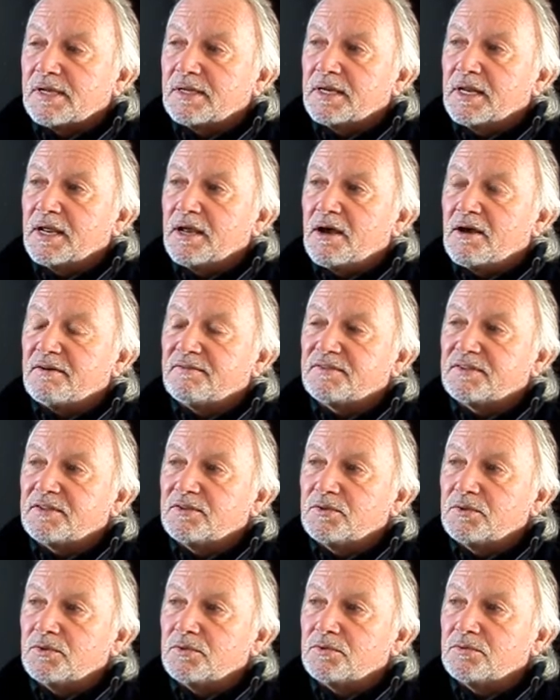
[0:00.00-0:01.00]
Sunday
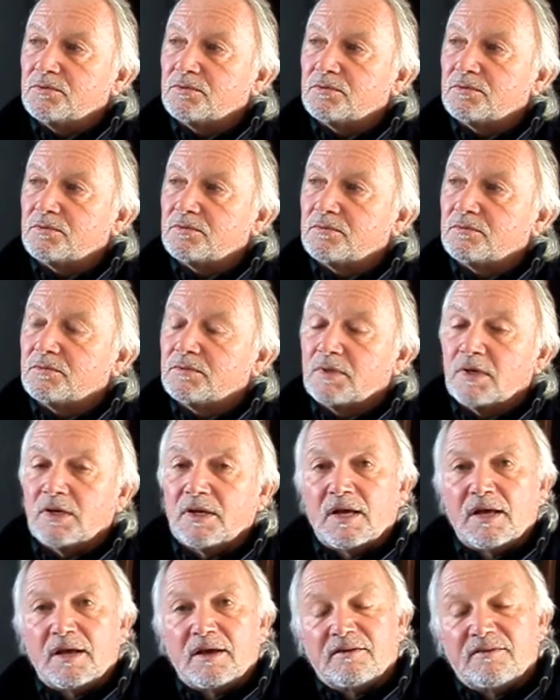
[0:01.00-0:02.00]
afternoon,
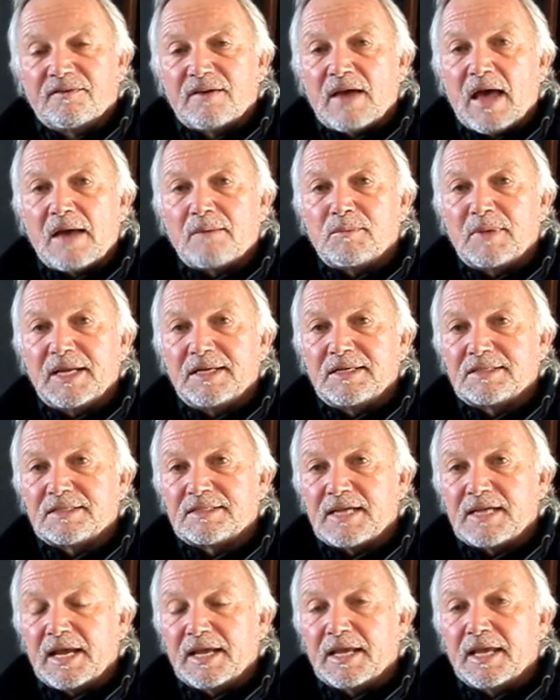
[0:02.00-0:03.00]

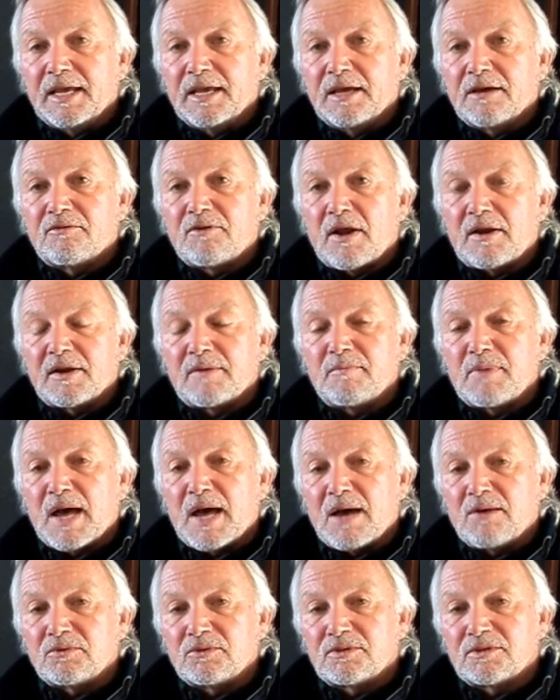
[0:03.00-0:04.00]
families taking a
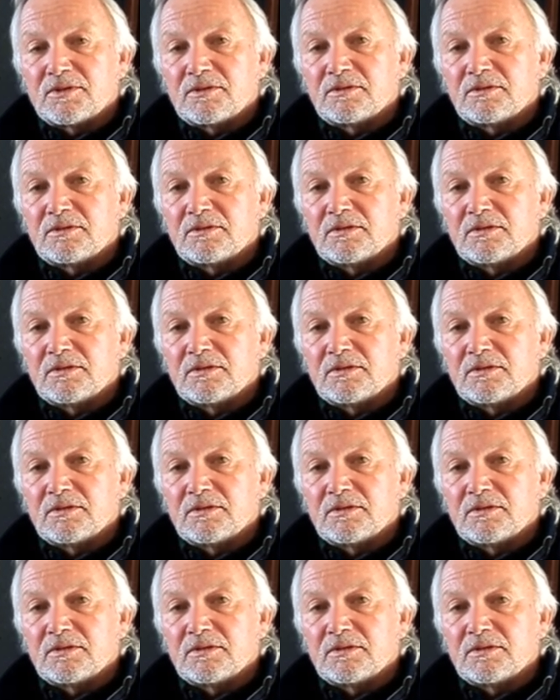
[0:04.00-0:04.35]
runabout,